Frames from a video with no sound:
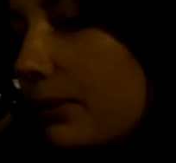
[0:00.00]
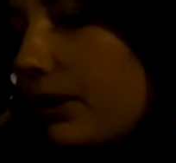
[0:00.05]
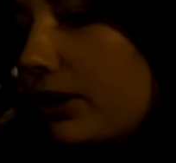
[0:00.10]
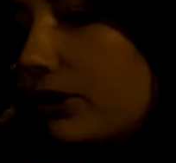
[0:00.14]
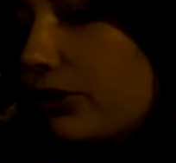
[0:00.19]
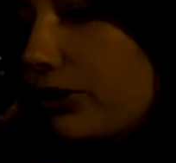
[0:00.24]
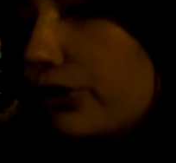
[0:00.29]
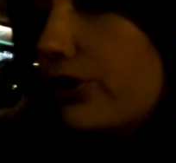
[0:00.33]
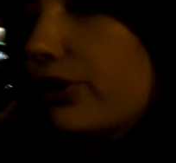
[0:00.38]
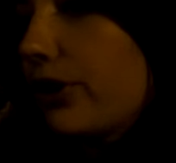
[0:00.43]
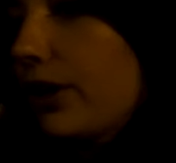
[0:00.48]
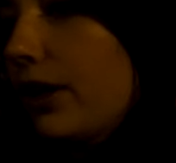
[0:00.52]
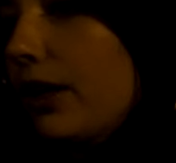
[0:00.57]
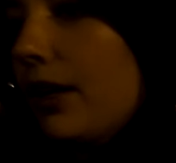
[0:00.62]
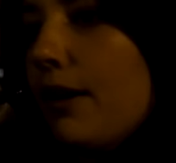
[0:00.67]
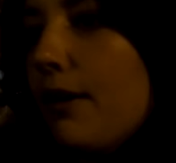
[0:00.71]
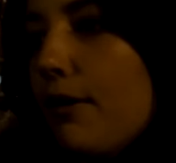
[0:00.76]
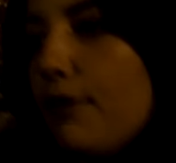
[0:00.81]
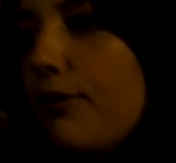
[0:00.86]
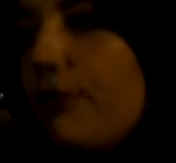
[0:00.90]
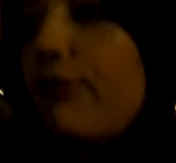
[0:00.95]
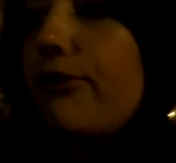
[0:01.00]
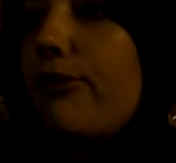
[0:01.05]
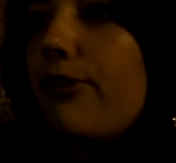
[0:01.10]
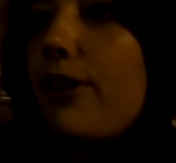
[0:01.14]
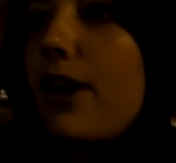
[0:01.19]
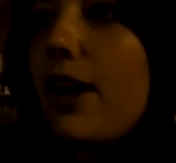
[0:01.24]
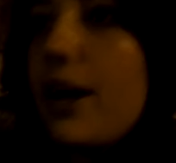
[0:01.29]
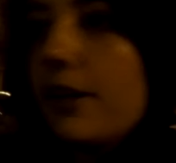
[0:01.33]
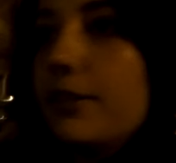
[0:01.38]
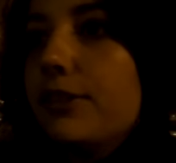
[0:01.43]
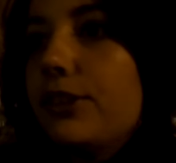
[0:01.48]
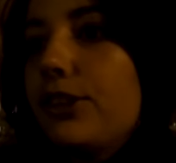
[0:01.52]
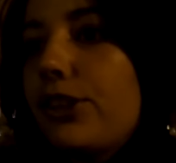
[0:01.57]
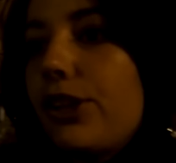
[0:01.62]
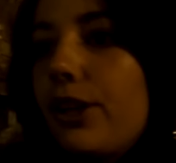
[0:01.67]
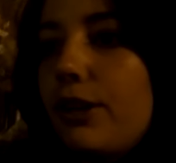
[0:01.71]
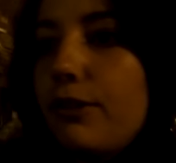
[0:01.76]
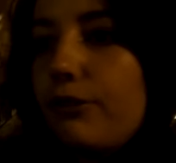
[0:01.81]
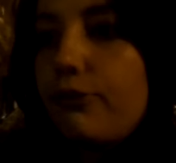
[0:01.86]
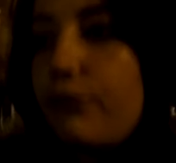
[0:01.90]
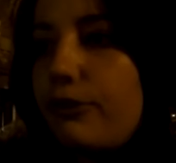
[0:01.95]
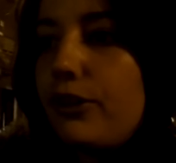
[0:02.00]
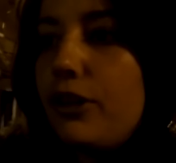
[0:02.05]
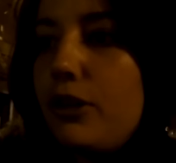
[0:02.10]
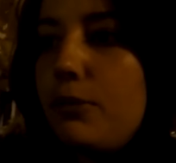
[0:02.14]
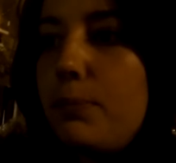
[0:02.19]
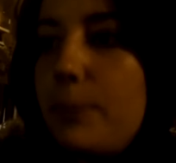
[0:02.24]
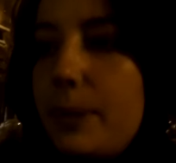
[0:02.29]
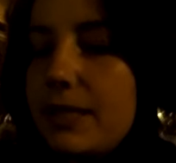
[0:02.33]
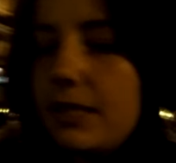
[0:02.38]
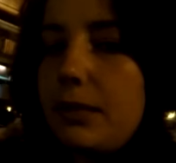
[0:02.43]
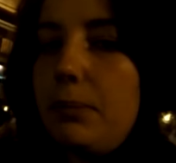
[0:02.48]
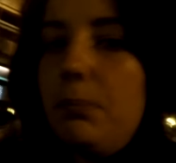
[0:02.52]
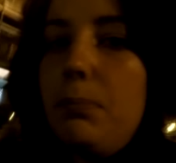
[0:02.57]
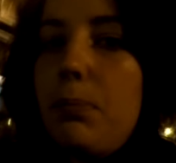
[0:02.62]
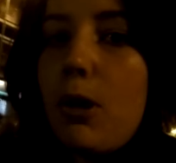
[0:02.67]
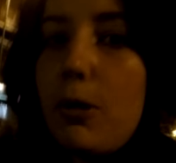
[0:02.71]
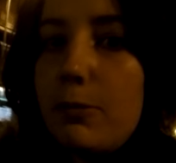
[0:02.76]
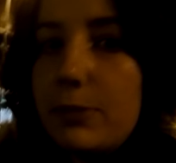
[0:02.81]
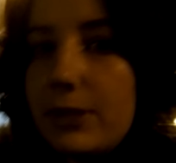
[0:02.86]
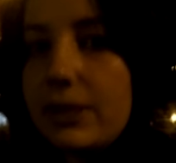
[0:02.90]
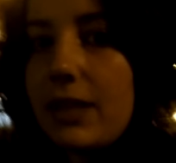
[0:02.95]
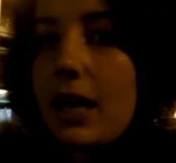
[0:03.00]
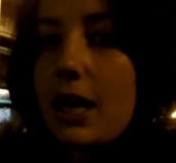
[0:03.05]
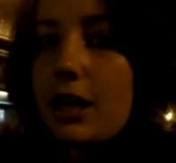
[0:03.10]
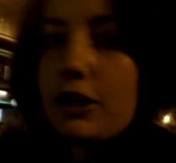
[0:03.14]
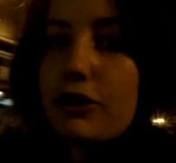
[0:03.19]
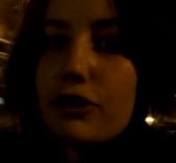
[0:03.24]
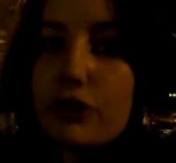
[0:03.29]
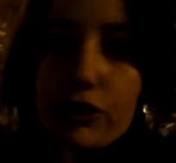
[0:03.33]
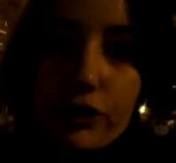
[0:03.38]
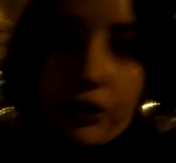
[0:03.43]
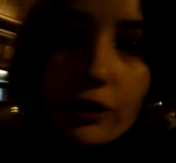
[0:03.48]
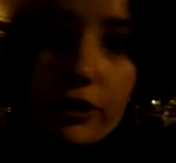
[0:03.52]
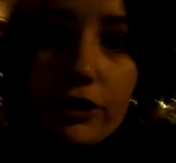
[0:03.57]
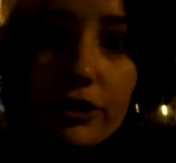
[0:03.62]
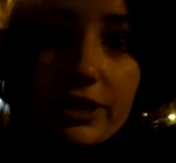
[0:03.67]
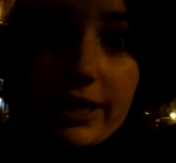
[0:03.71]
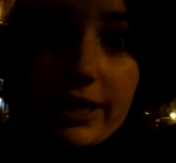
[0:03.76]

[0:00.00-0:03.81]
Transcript: I just found a few bits and bobs that I just couldn't